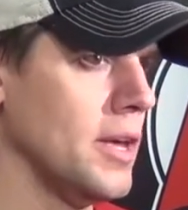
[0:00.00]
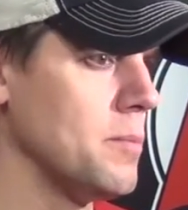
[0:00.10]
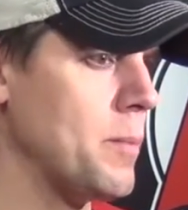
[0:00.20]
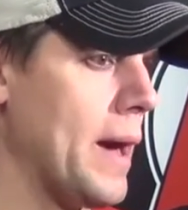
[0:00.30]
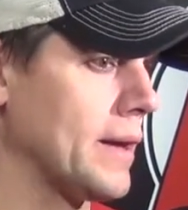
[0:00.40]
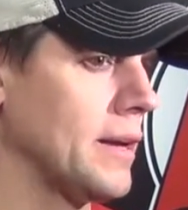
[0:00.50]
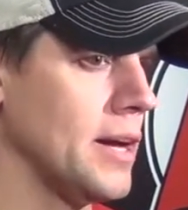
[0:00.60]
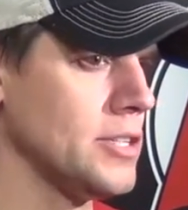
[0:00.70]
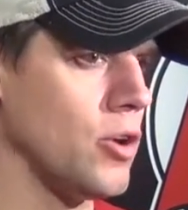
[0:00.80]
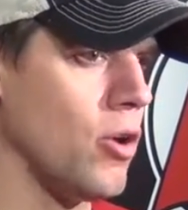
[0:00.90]
impact
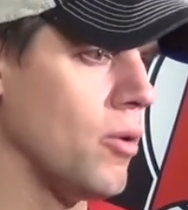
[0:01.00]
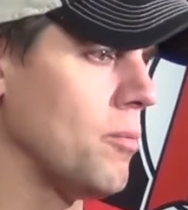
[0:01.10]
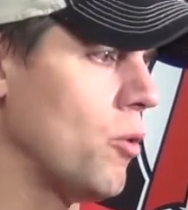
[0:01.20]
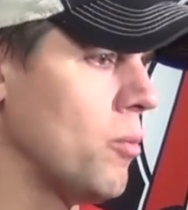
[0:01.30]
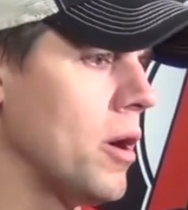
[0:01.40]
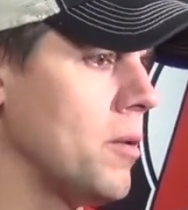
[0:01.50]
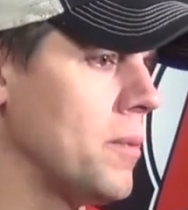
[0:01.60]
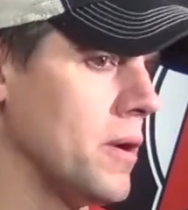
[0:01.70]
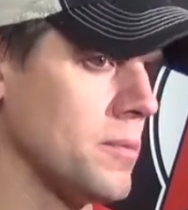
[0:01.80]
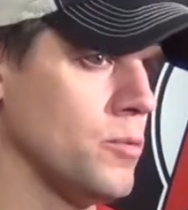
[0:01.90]
guys, all mobile
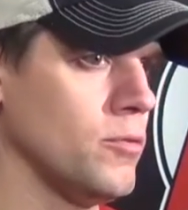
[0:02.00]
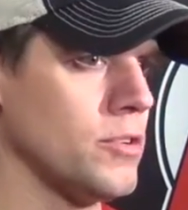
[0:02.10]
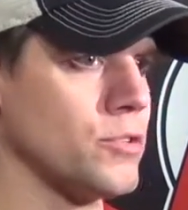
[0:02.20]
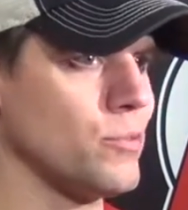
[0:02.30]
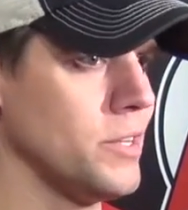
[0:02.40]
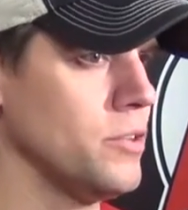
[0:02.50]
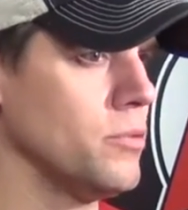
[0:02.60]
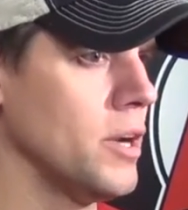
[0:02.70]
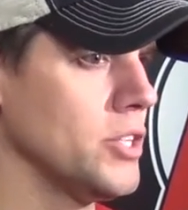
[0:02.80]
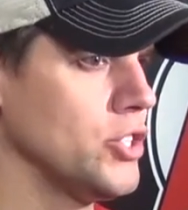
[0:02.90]
puck movers, read the
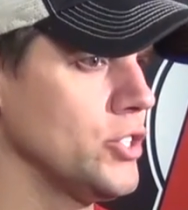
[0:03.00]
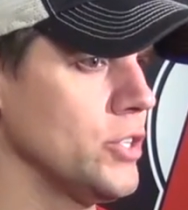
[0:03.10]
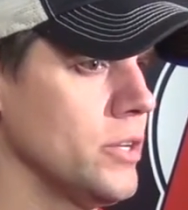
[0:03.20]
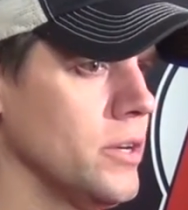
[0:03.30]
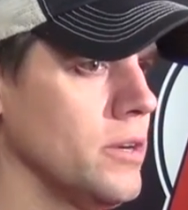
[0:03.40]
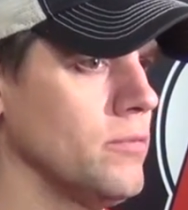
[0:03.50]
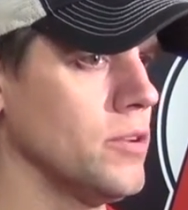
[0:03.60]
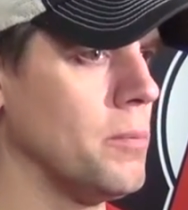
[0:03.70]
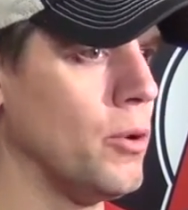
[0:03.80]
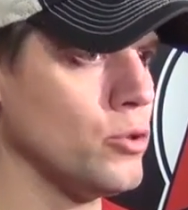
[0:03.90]
rush,
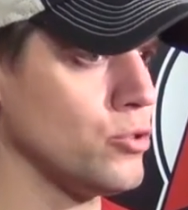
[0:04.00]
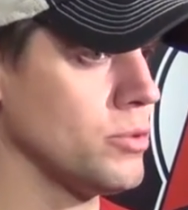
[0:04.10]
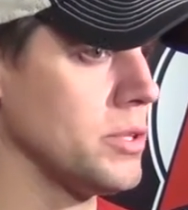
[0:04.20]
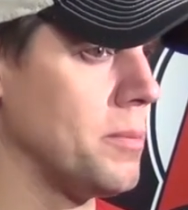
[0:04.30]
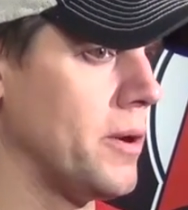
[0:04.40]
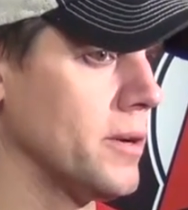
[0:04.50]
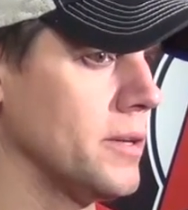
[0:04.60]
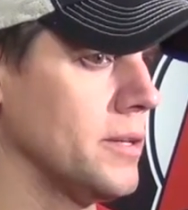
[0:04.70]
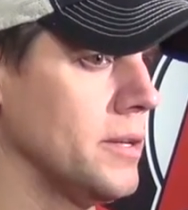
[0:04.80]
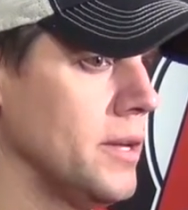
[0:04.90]
composure with the puck,
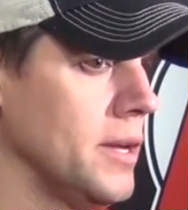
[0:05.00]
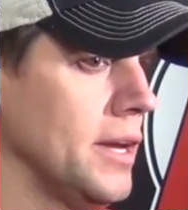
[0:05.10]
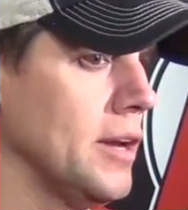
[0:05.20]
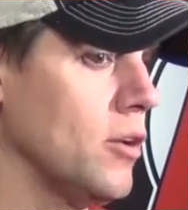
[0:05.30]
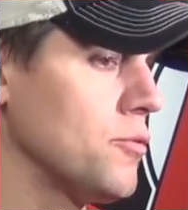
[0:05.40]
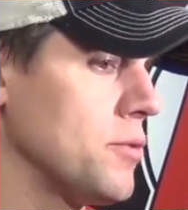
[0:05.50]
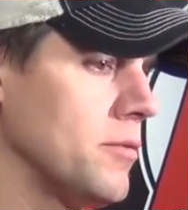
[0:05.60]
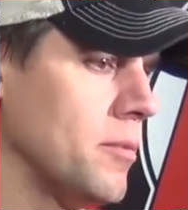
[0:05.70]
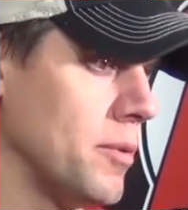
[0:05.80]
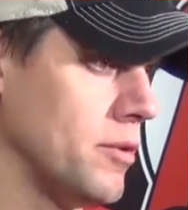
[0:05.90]
and all three
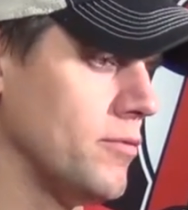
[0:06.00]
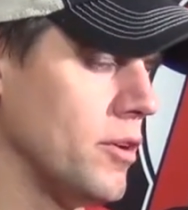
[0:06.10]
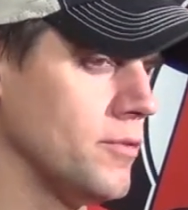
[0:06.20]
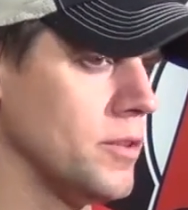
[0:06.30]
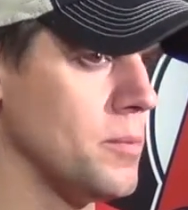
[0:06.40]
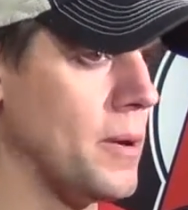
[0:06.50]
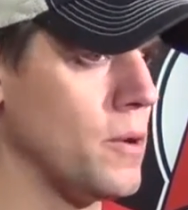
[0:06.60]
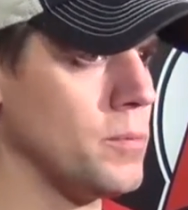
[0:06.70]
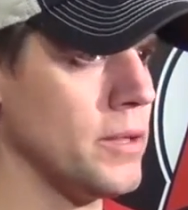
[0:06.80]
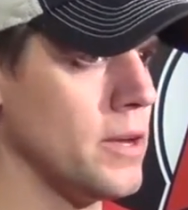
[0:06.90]
of them are involved in the
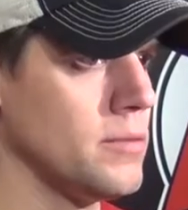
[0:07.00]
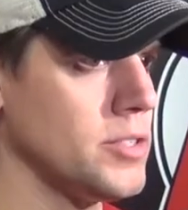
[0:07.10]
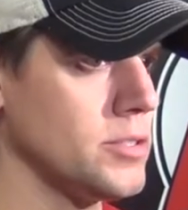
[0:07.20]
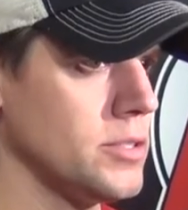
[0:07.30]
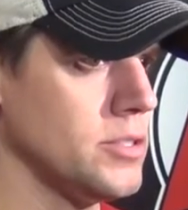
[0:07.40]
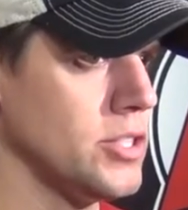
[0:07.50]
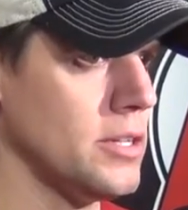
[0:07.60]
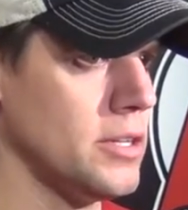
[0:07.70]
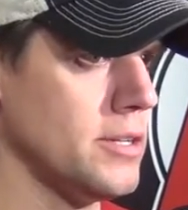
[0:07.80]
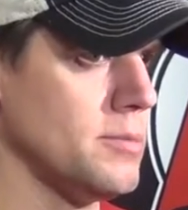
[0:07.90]
power play. Obviously,
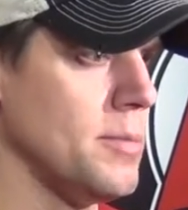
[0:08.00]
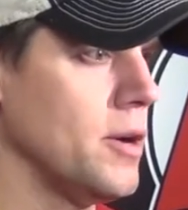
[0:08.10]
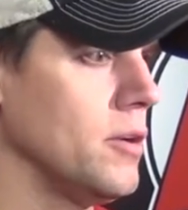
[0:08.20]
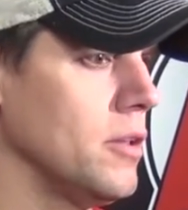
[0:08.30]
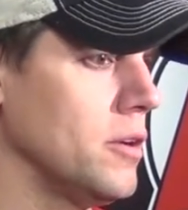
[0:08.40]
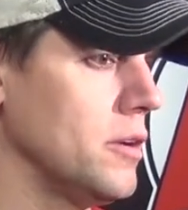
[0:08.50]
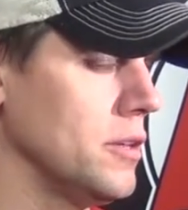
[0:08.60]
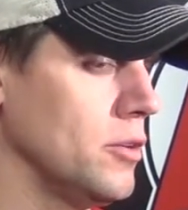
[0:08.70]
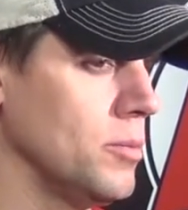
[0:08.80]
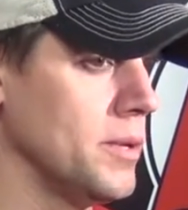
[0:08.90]
Jelena and Merrill are a
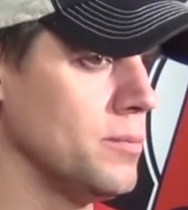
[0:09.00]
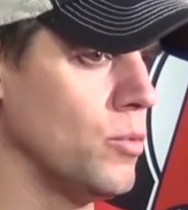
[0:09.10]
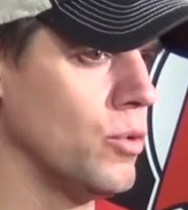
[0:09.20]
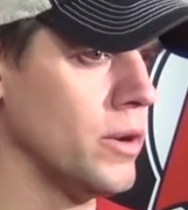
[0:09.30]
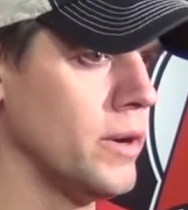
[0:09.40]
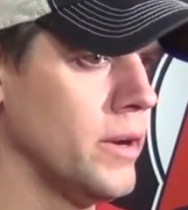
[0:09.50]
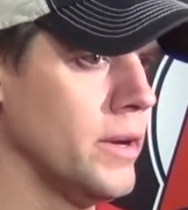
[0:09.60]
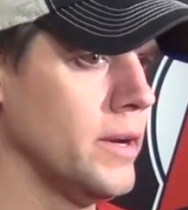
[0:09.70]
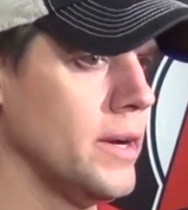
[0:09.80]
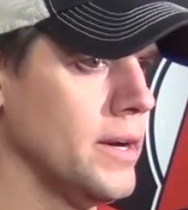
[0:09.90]
little bit
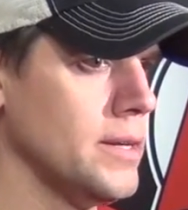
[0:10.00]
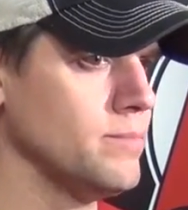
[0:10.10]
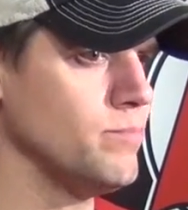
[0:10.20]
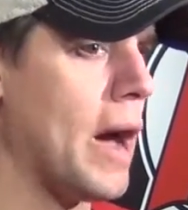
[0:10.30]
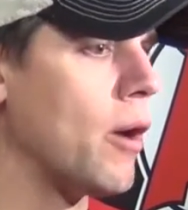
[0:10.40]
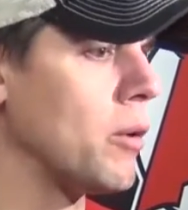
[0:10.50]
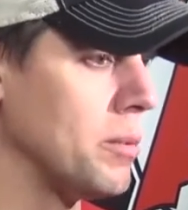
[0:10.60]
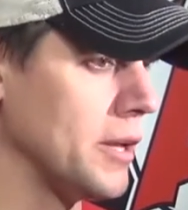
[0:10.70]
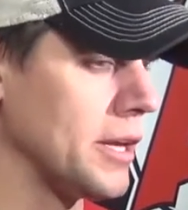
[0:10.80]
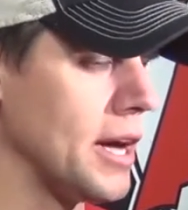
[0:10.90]
more power
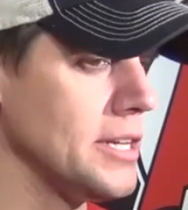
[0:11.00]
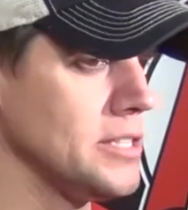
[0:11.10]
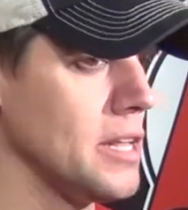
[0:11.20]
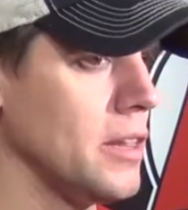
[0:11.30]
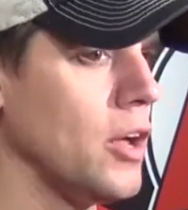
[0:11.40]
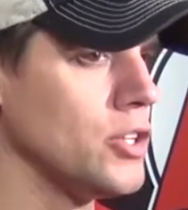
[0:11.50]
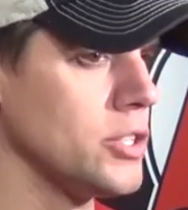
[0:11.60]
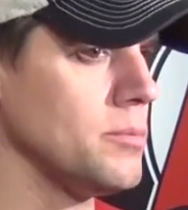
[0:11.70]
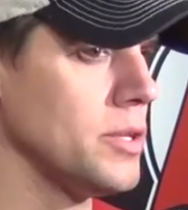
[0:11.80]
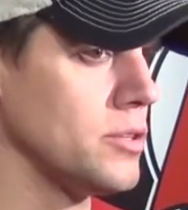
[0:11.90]
play guys than
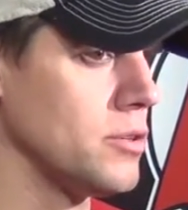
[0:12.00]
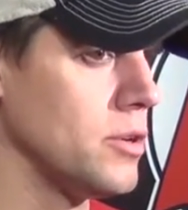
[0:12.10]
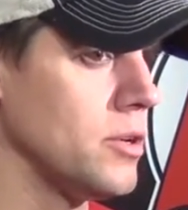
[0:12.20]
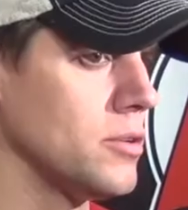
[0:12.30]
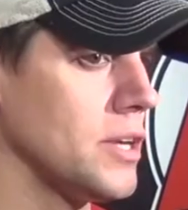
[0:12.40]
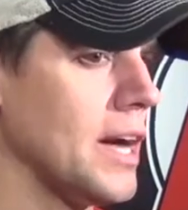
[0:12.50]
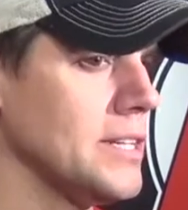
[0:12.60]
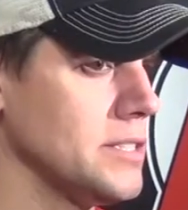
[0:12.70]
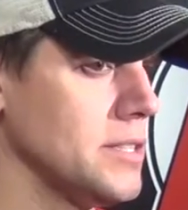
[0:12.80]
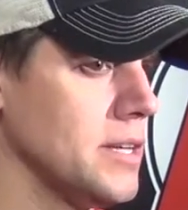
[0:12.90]
Larson, but they're all
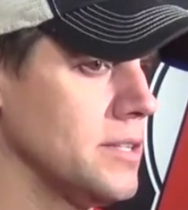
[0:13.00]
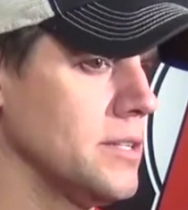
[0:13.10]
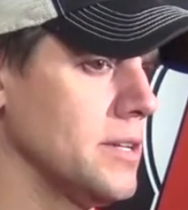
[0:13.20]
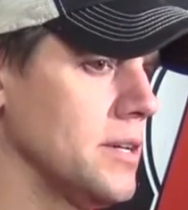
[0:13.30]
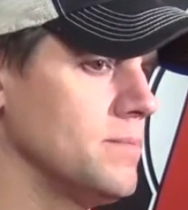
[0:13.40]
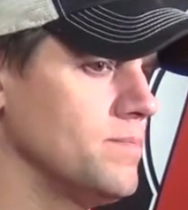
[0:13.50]
guys that,